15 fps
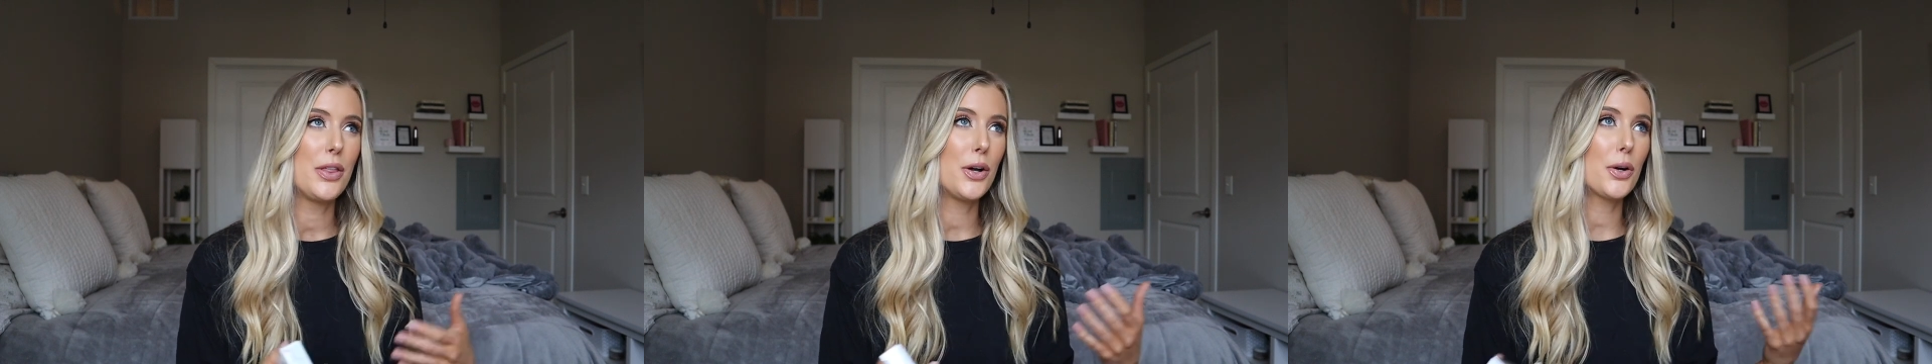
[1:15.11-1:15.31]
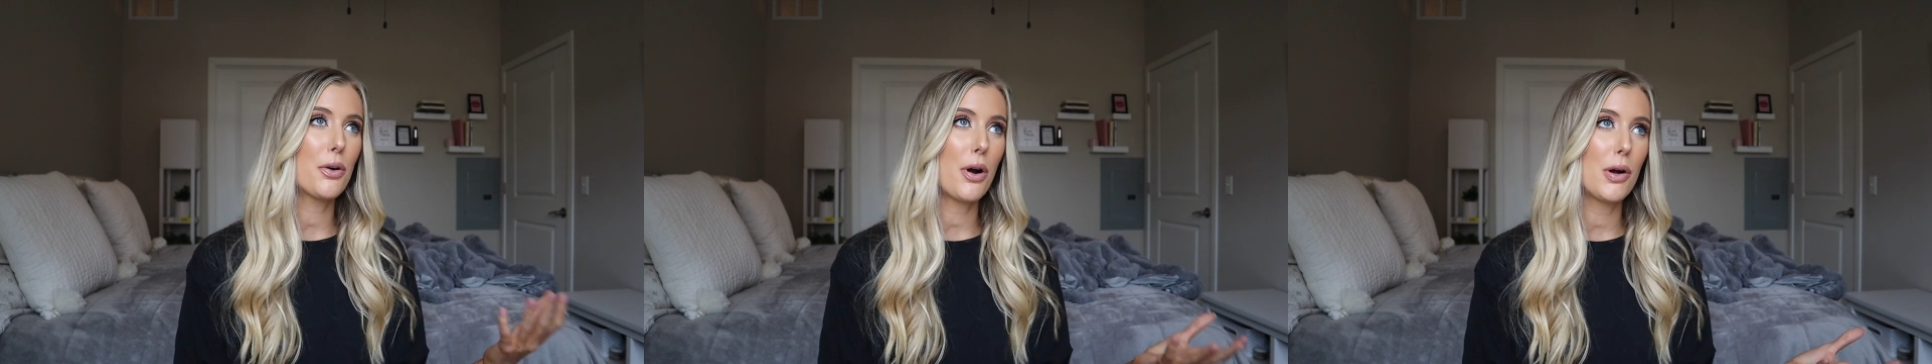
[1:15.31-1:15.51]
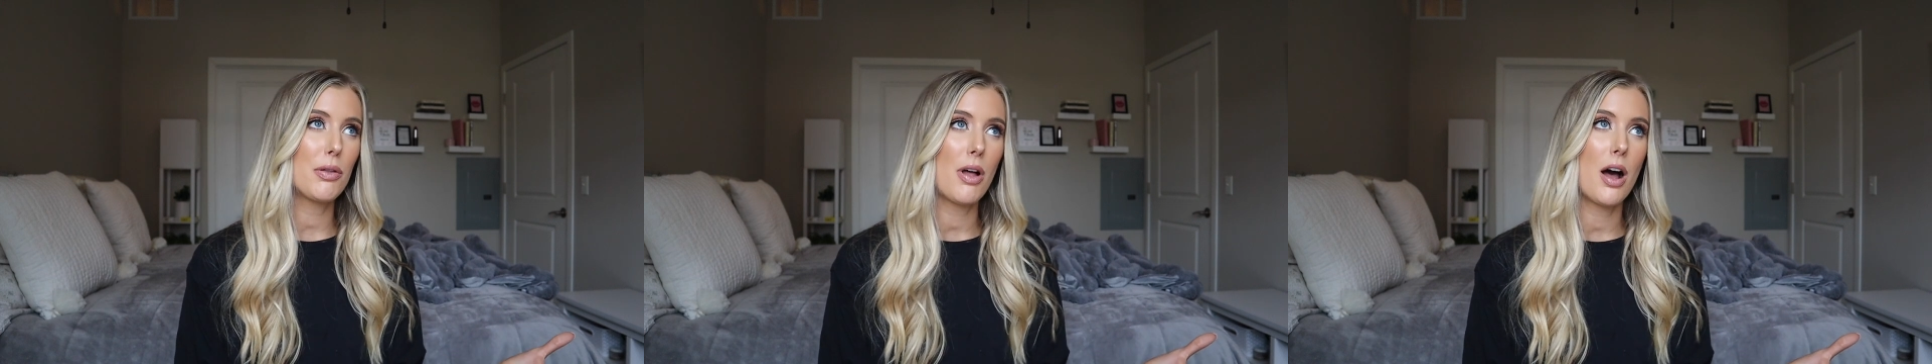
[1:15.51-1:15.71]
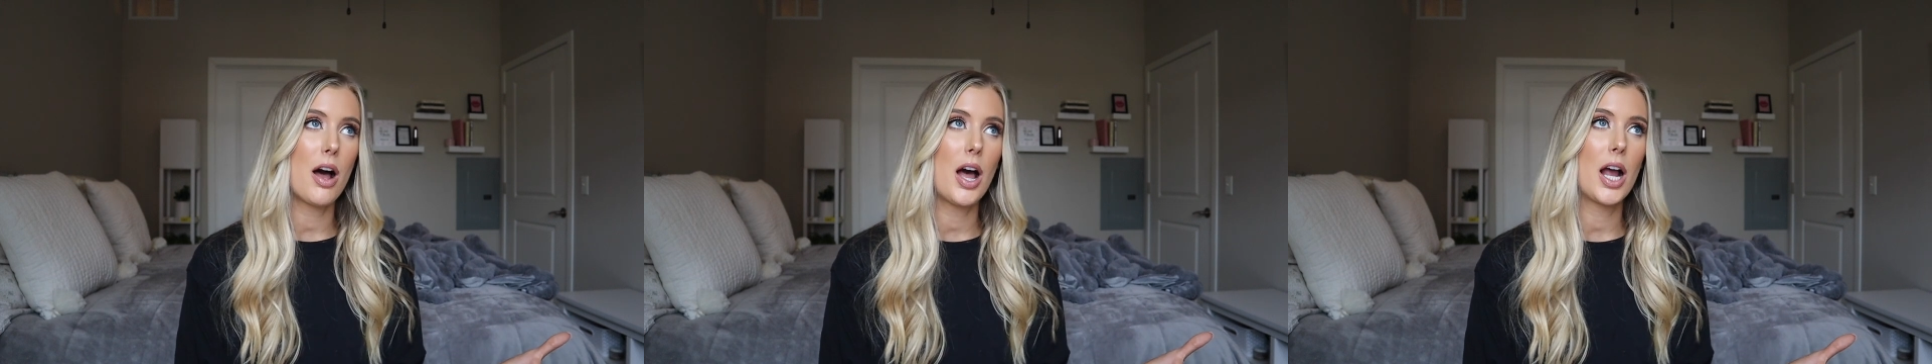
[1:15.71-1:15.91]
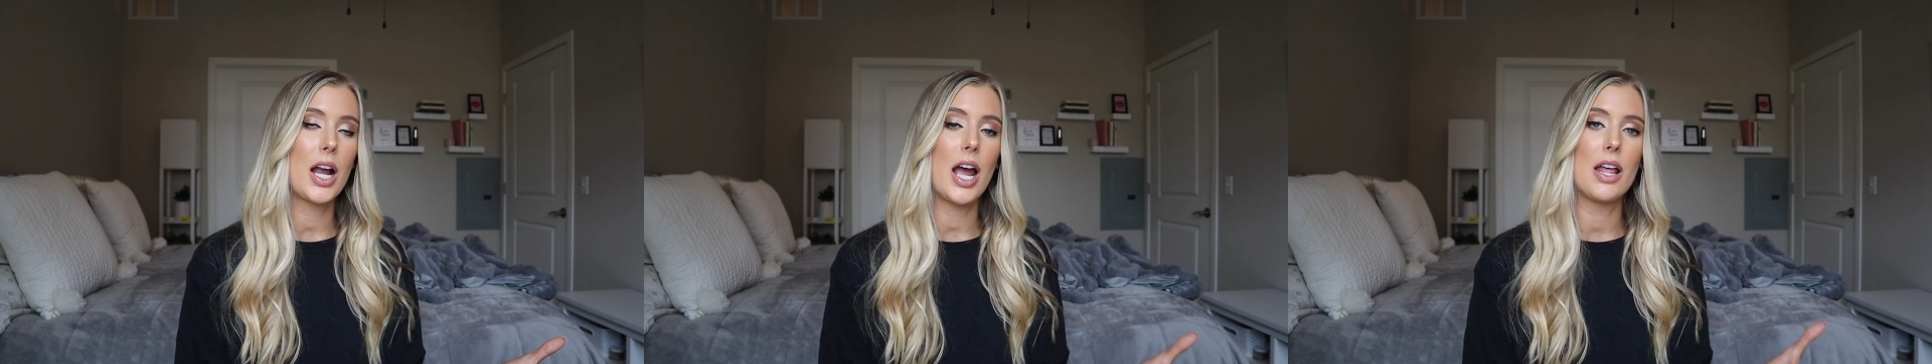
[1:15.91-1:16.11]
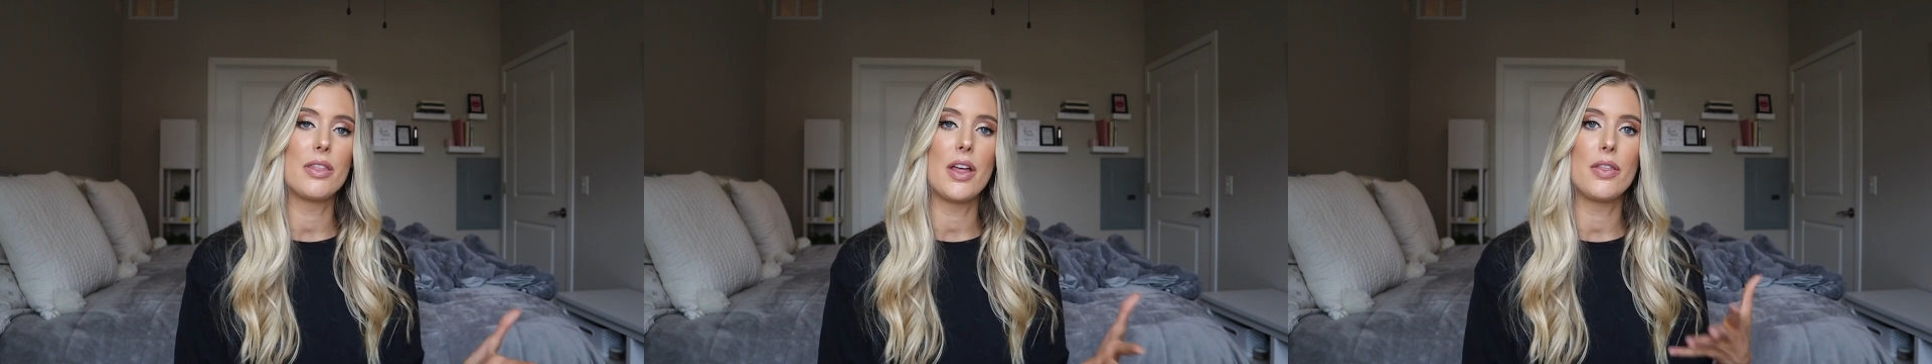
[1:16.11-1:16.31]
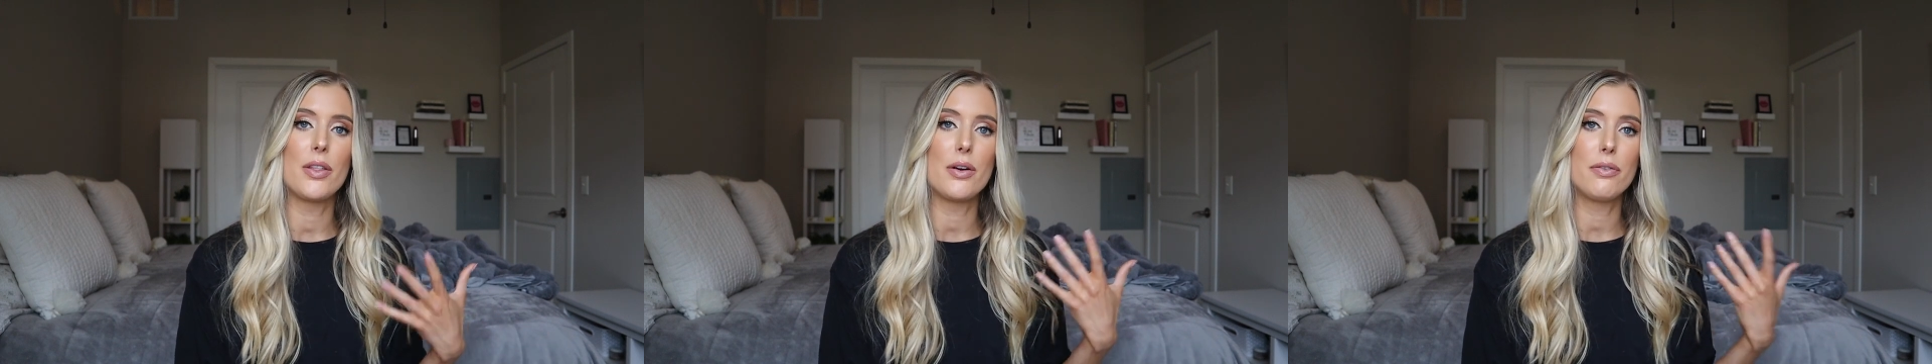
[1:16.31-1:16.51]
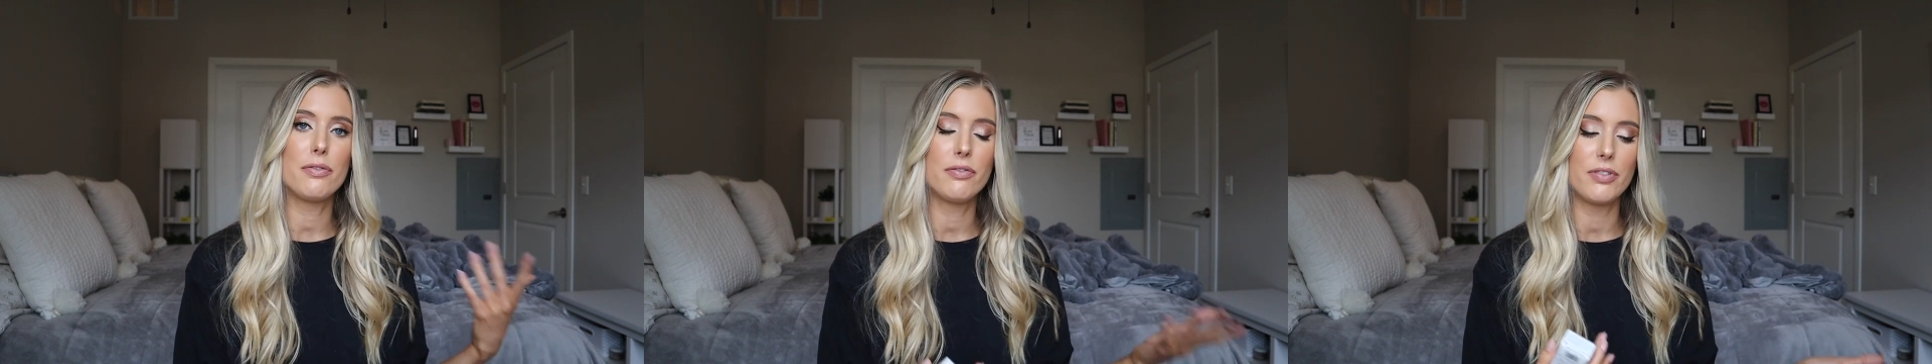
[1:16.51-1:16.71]
They'll grow long and
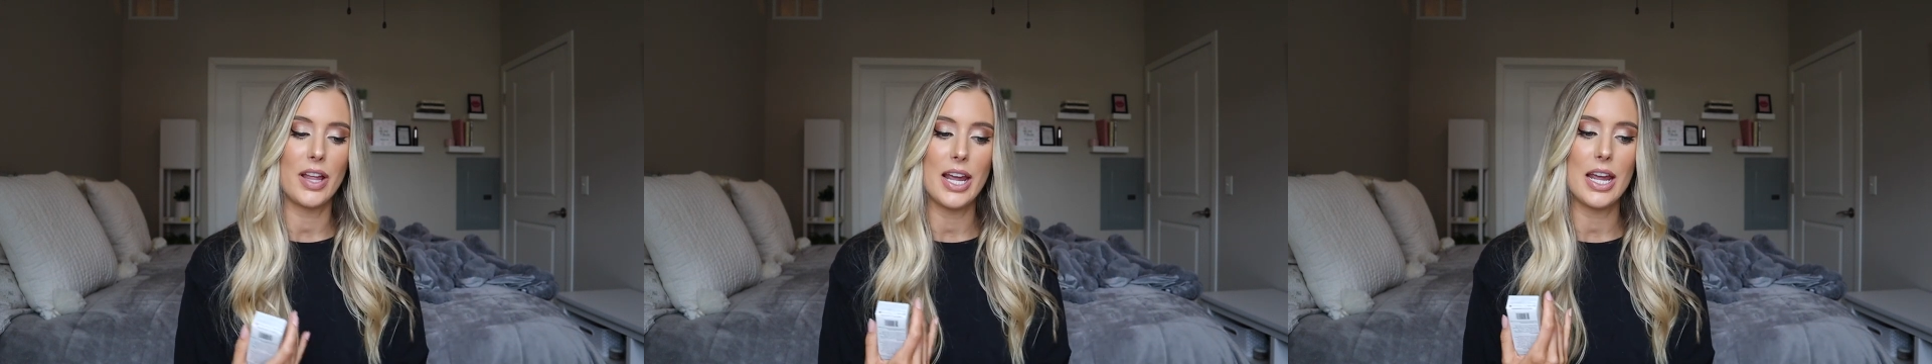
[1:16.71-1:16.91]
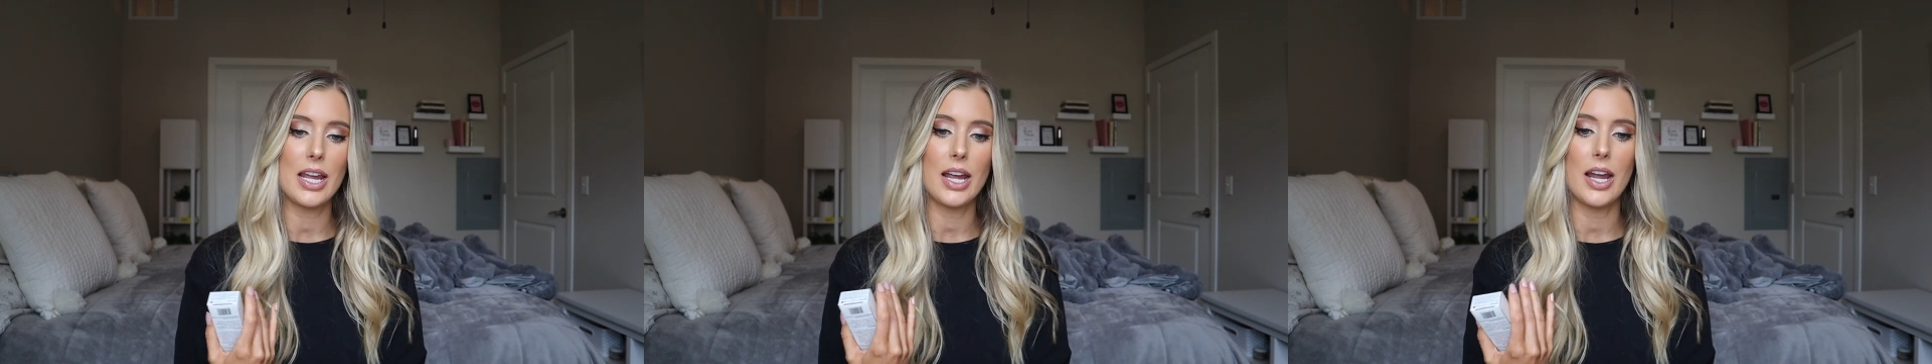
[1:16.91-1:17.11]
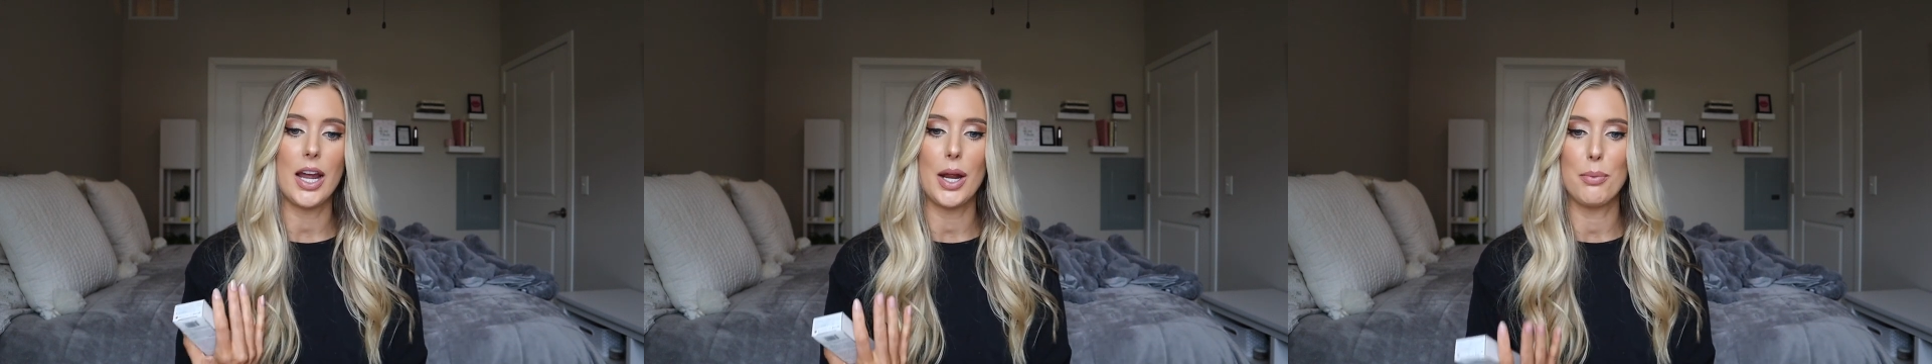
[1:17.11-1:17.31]
then they'll flake